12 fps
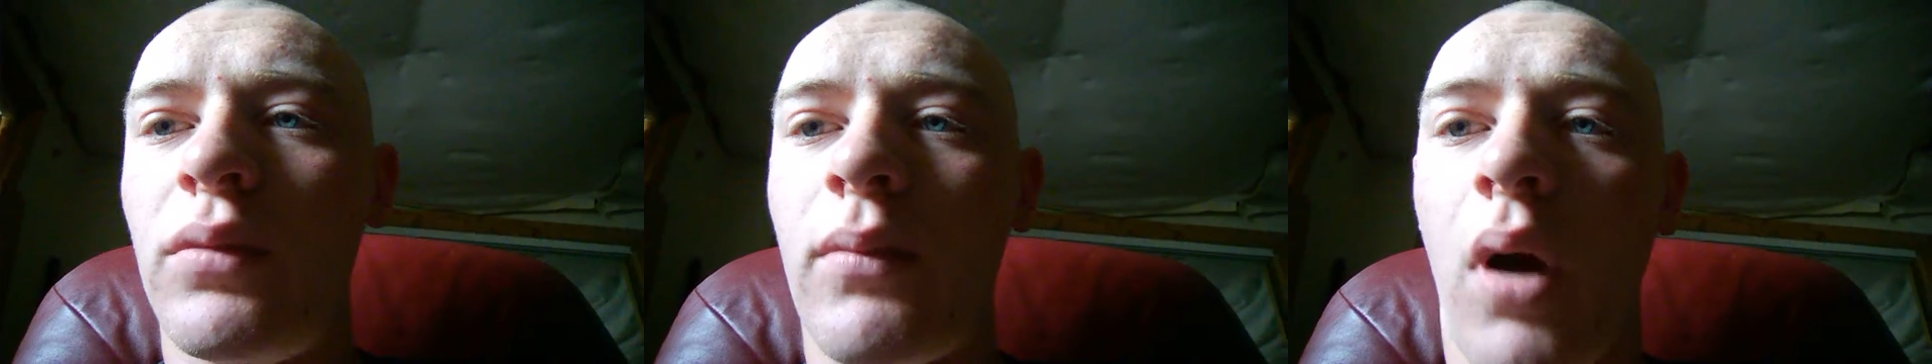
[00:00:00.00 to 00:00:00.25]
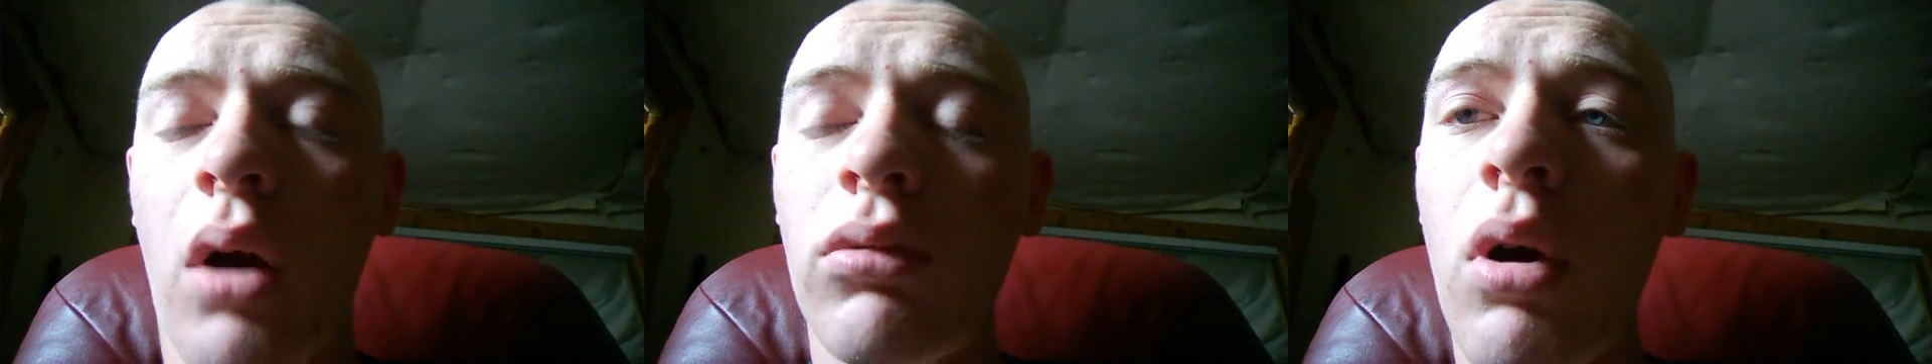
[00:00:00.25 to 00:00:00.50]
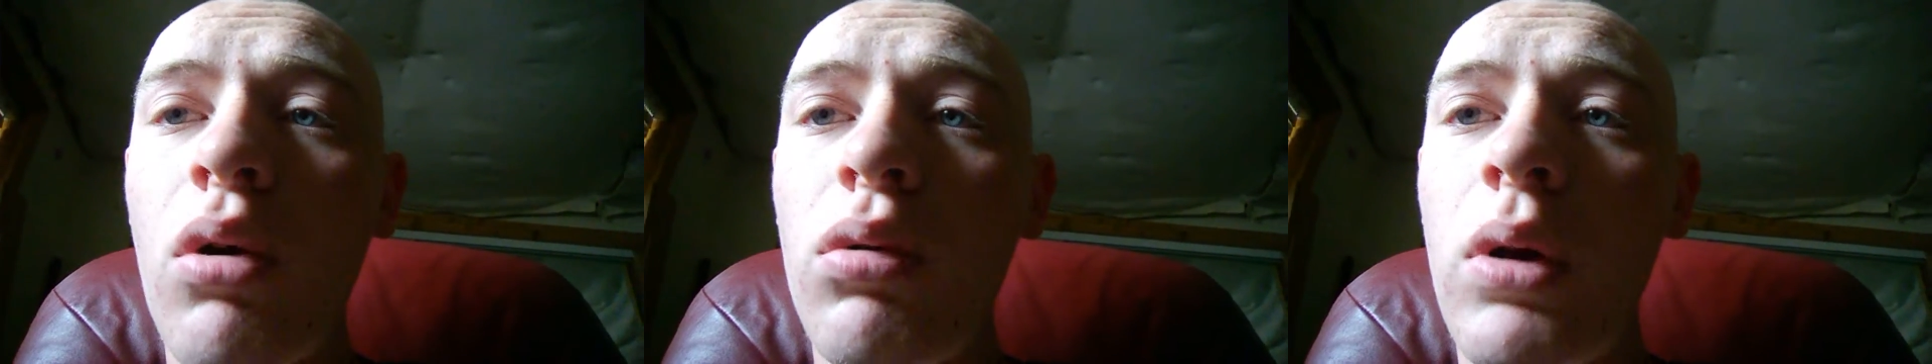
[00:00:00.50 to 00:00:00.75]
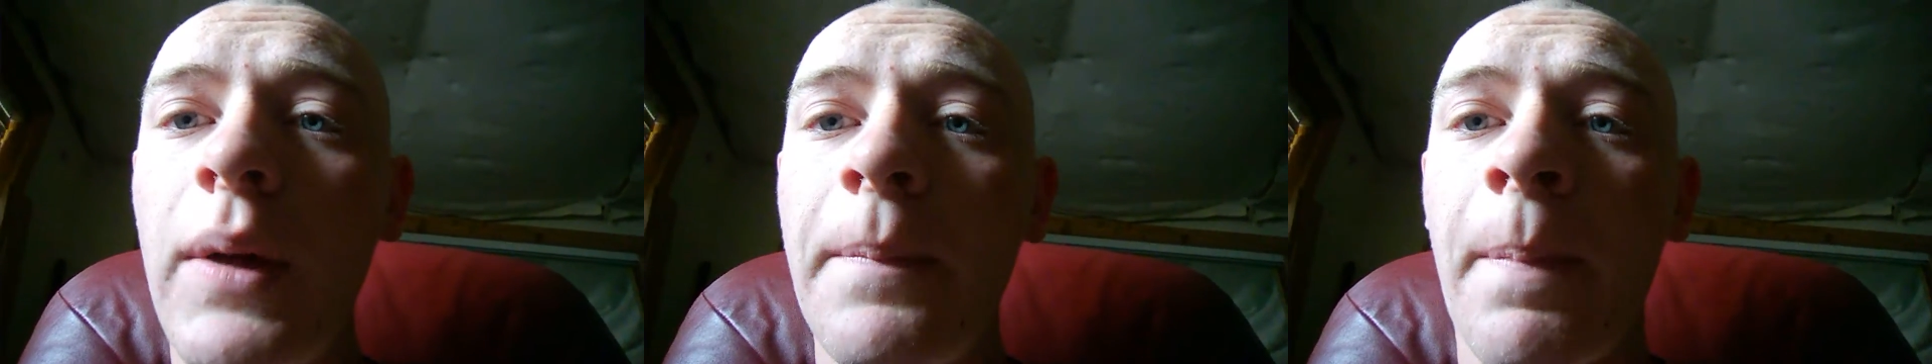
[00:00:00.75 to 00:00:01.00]

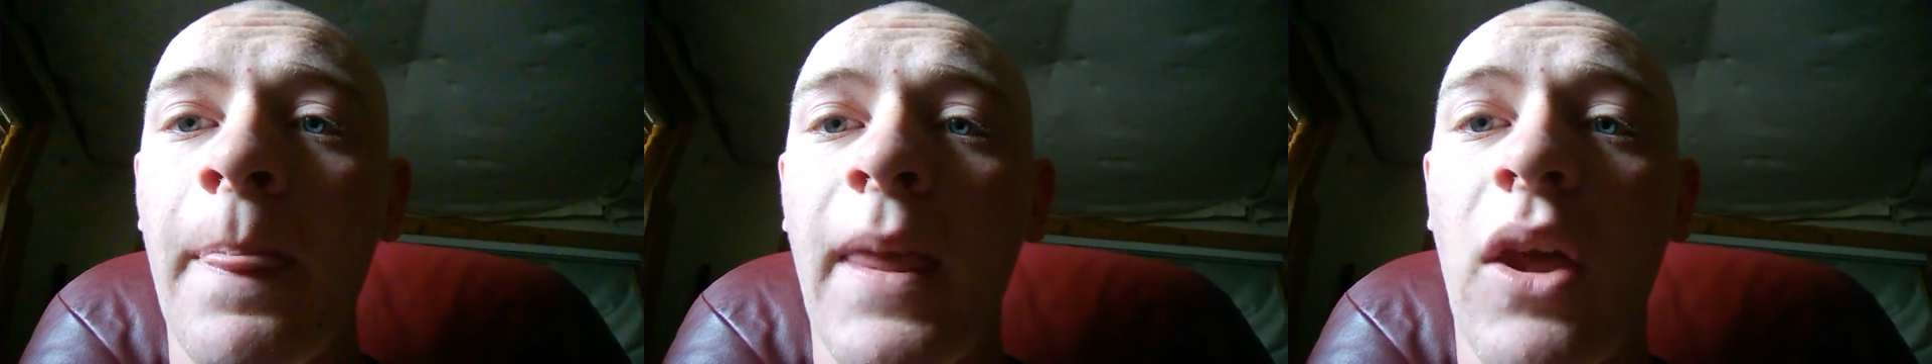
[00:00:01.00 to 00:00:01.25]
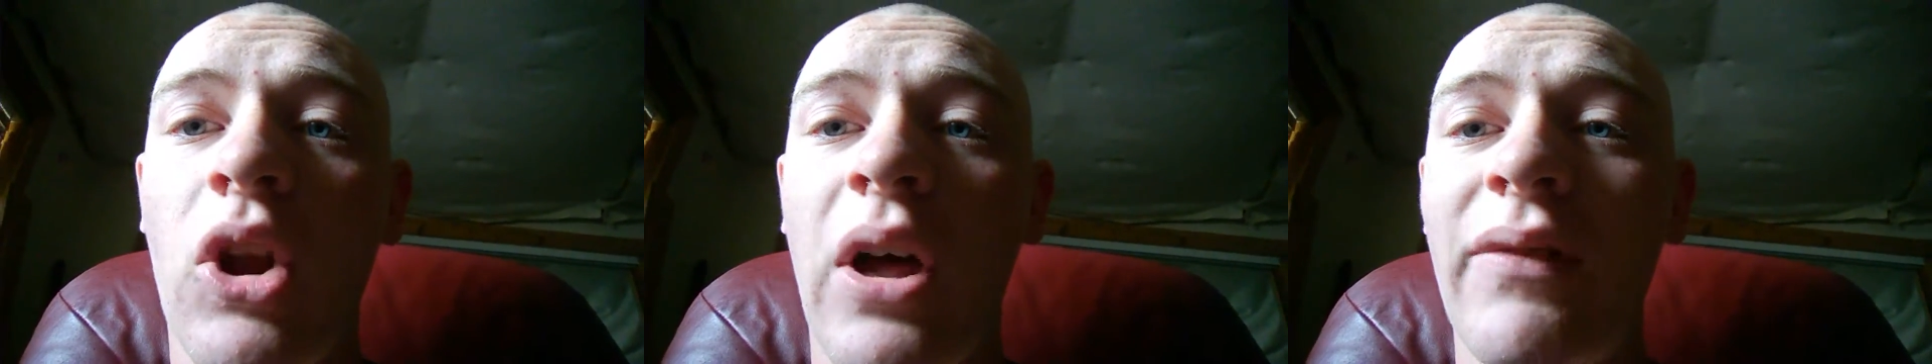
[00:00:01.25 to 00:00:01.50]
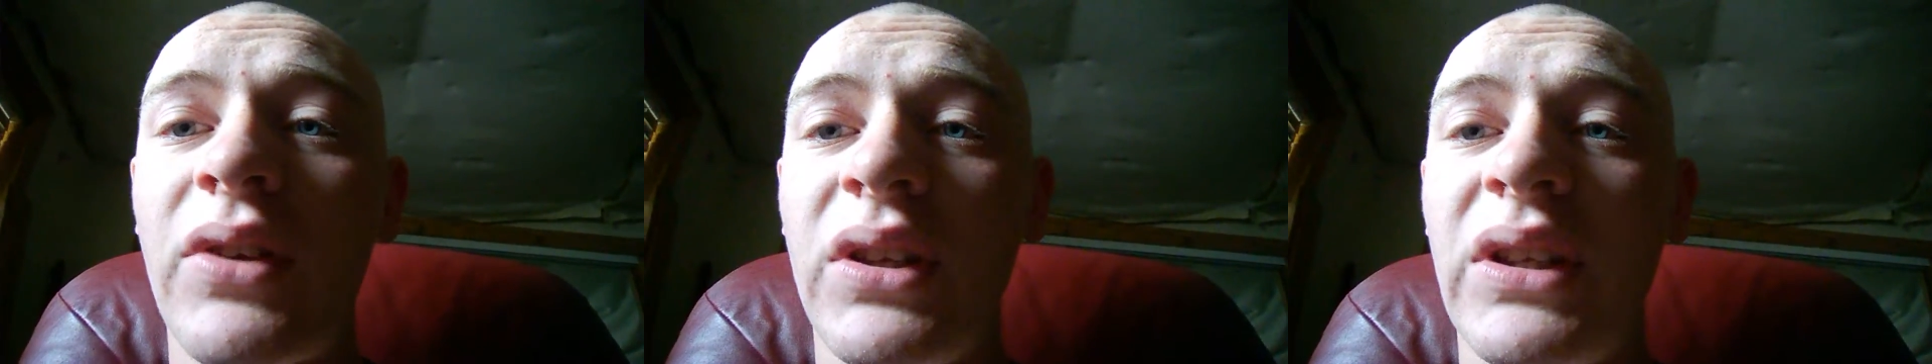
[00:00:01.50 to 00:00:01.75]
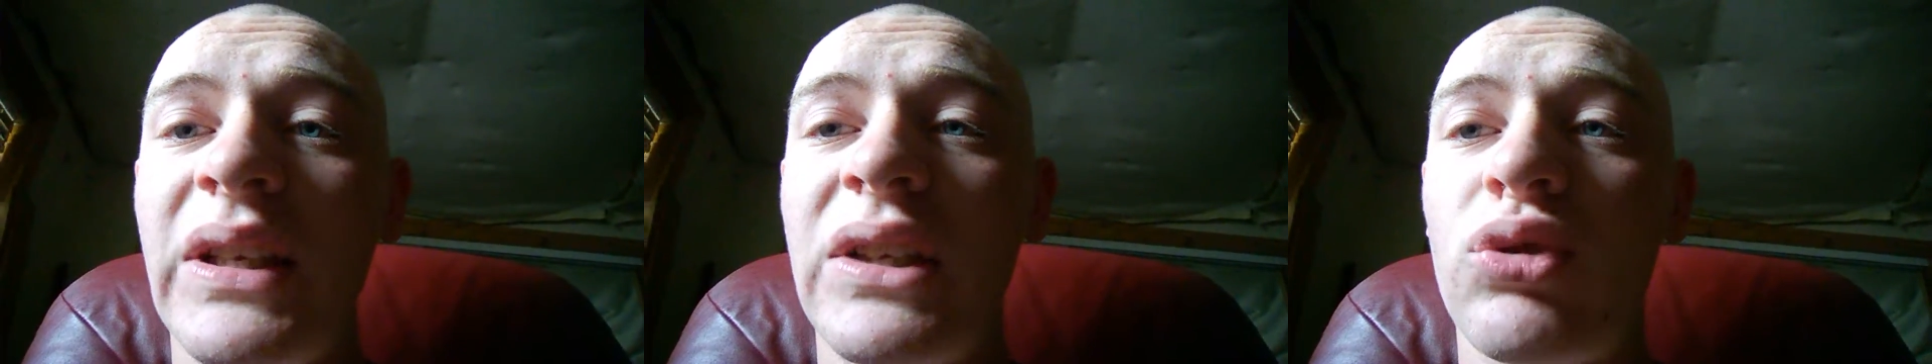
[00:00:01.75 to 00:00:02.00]
tomorrow, and I'll have to
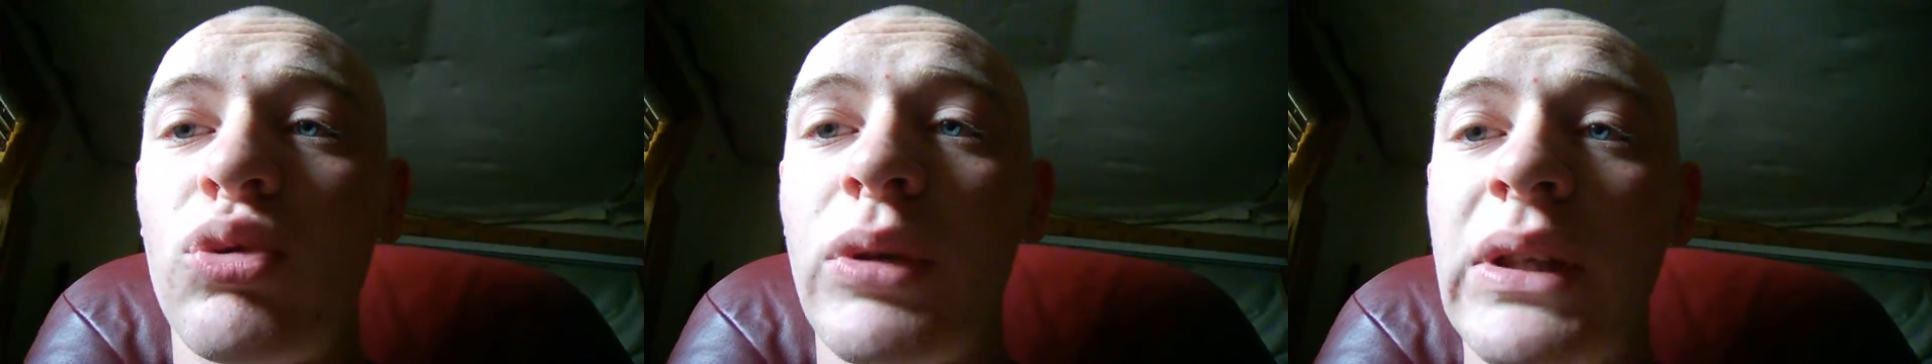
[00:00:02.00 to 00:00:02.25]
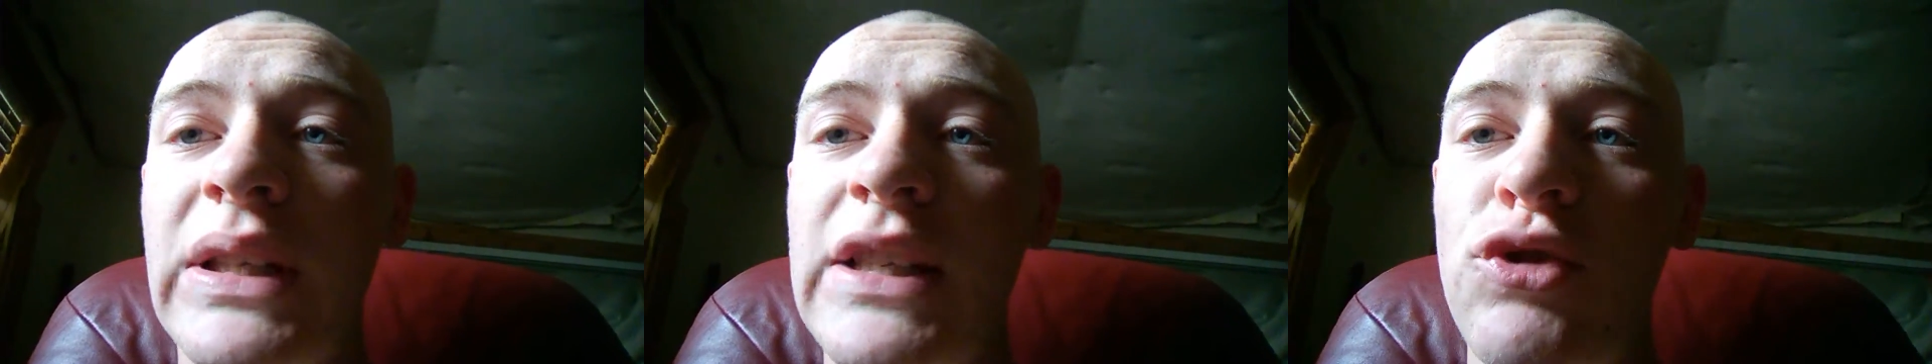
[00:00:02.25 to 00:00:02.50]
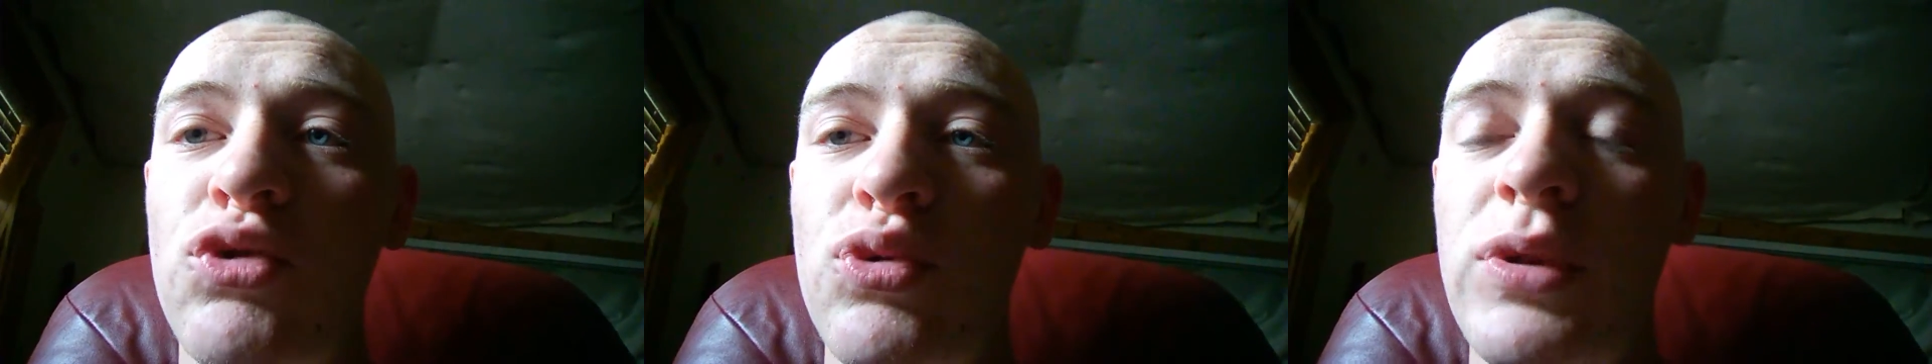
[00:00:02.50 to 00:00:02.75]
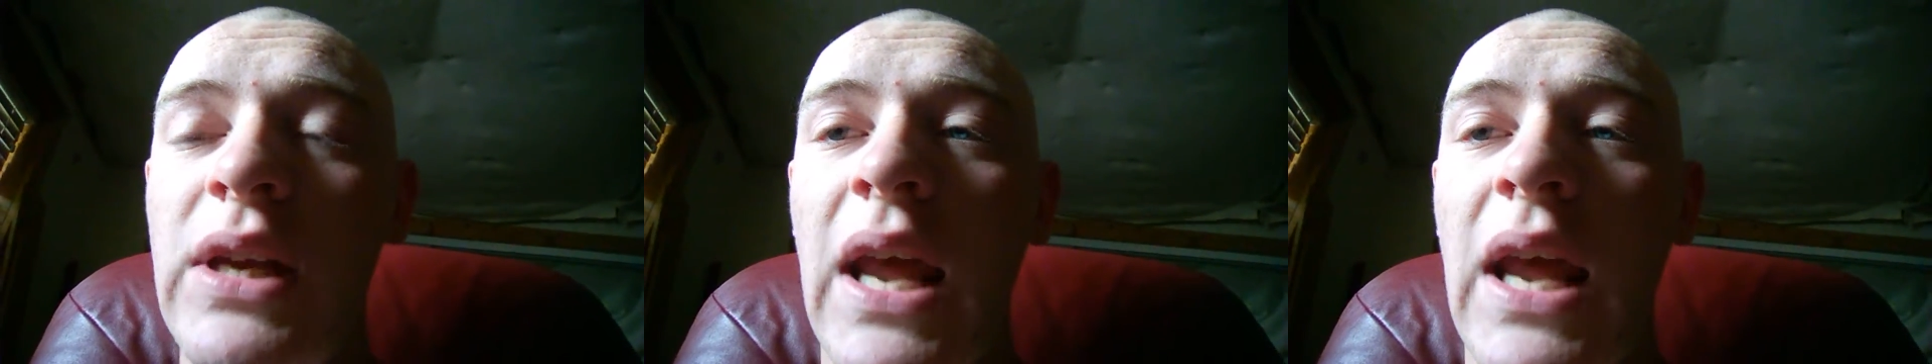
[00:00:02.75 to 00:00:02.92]
link to it in the